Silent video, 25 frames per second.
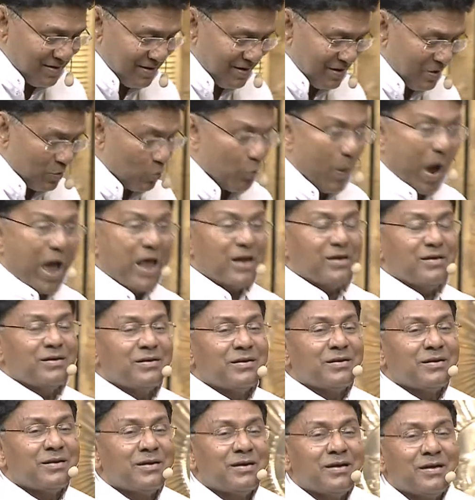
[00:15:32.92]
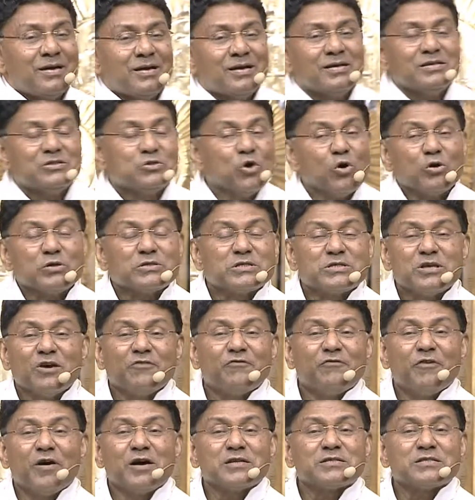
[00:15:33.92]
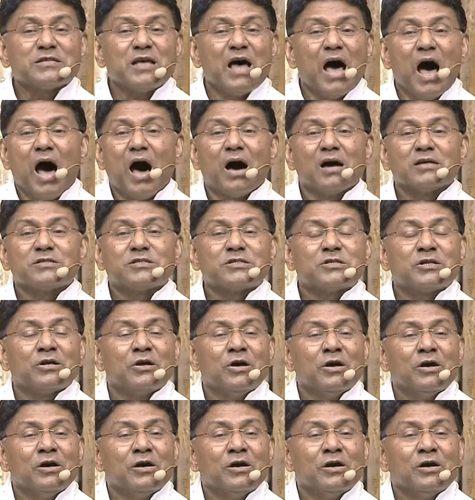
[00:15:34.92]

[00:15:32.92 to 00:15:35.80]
when Joseph was asked